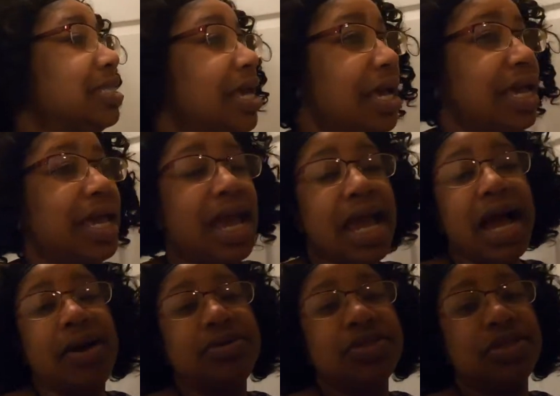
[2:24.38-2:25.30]
that
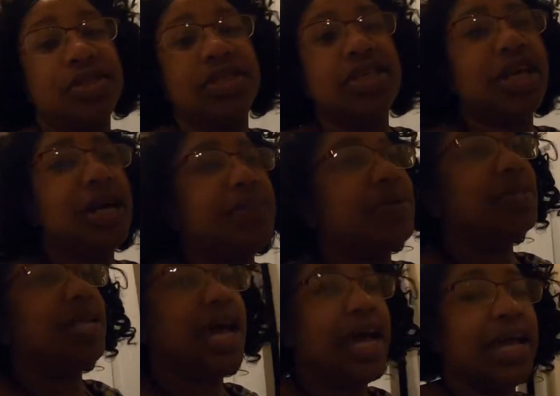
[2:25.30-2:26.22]
I was gonna look up
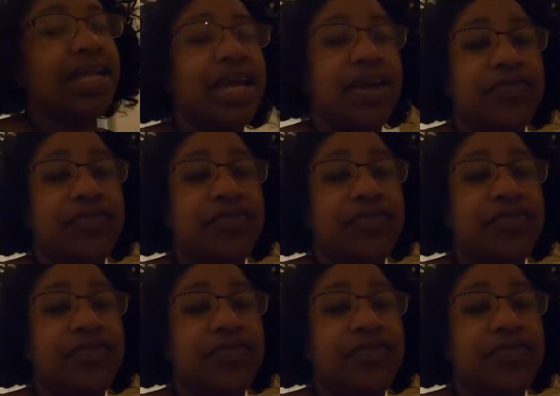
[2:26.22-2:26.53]
online.